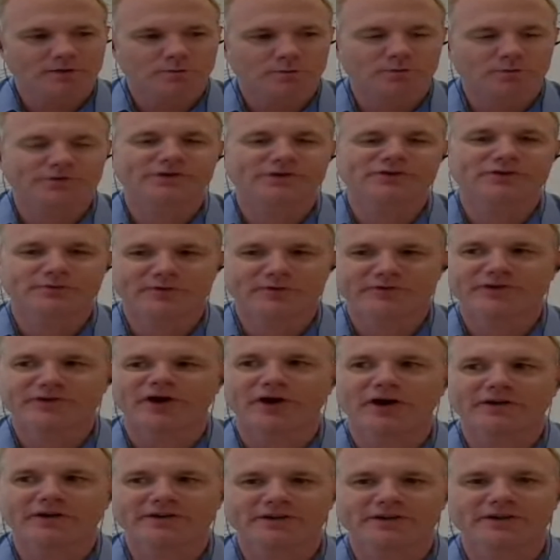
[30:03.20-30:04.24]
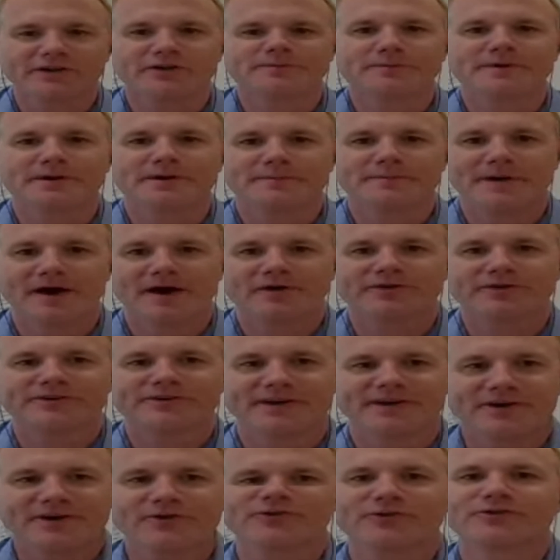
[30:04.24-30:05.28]
Well, since we've talked a little bit about
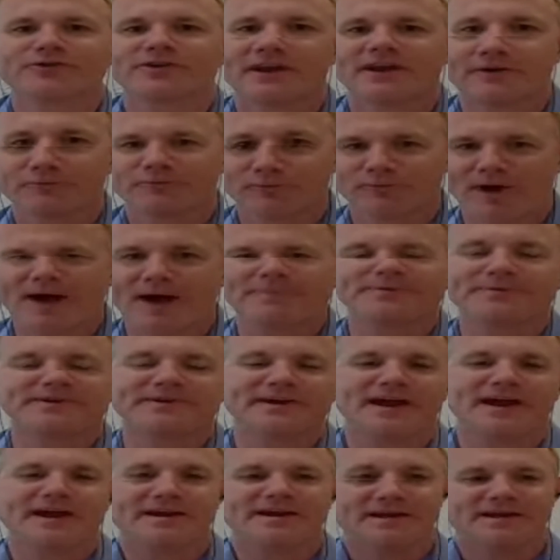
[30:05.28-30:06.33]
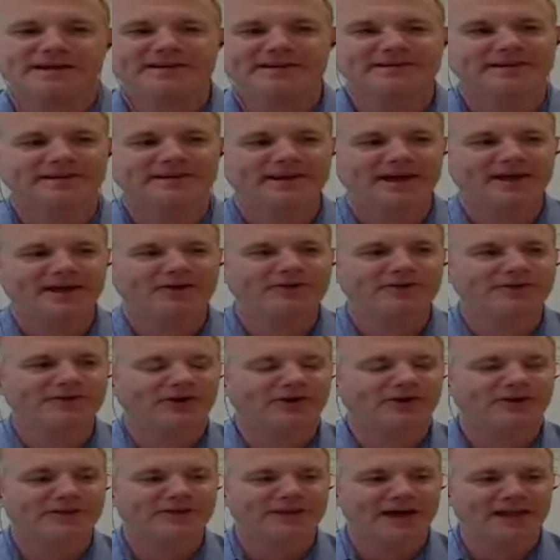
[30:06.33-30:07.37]
sales reps and AEs today, I'll
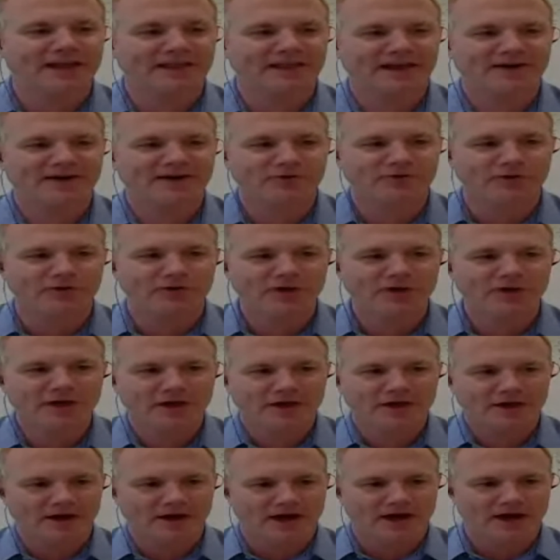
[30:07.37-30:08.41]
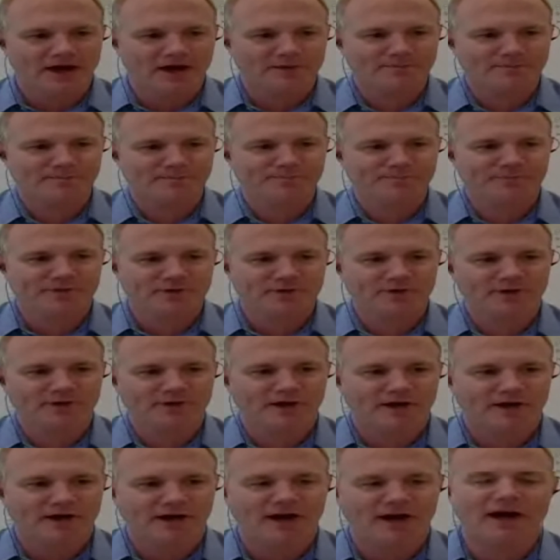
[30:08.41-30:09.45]
start at that level. Um,
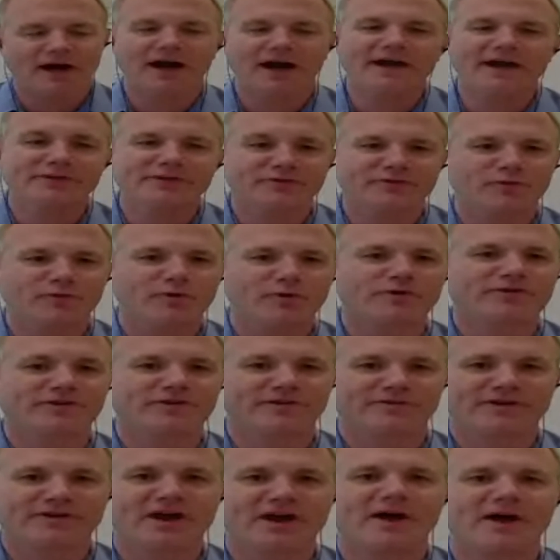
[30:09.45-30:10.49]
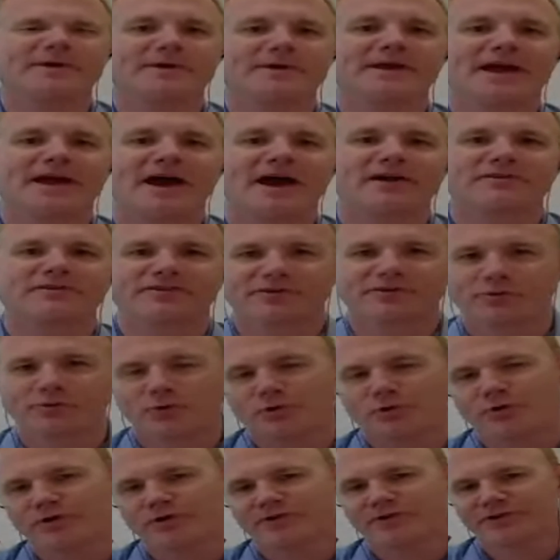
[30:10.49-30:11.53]
I had the fortune of coming out of
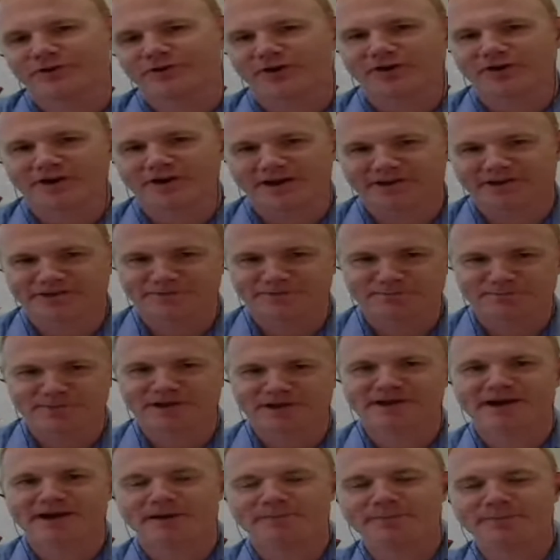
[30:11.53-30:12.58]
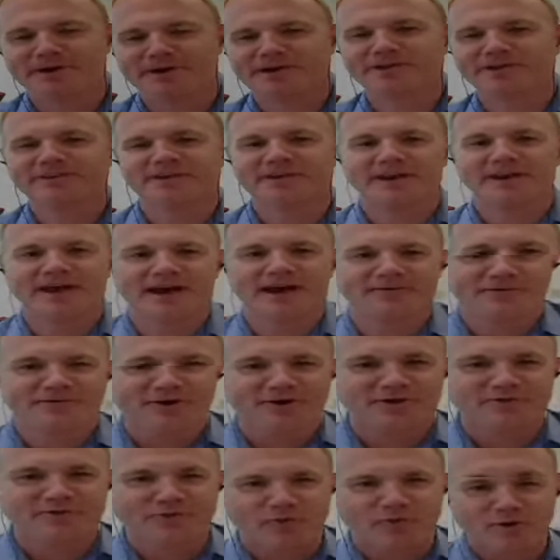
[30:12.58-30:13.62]
school and starting at some big companies that had
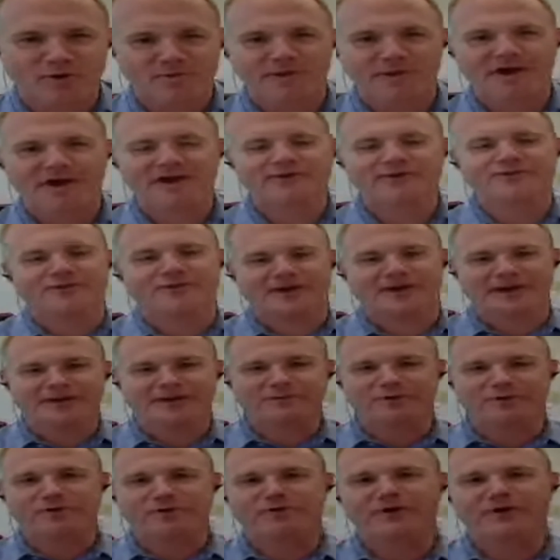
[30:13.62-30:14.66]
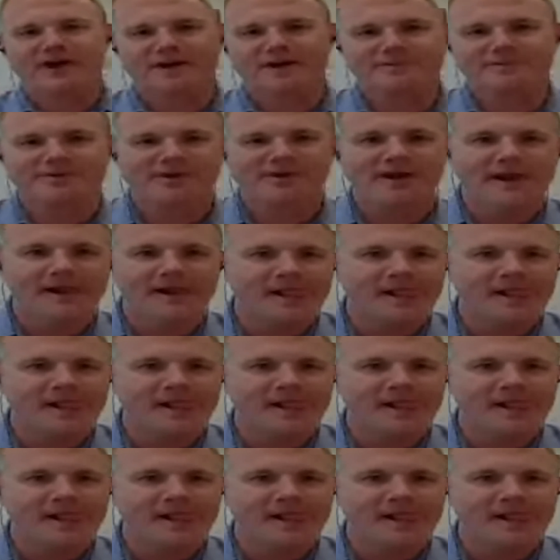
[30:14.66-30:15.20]
very formalized training programs.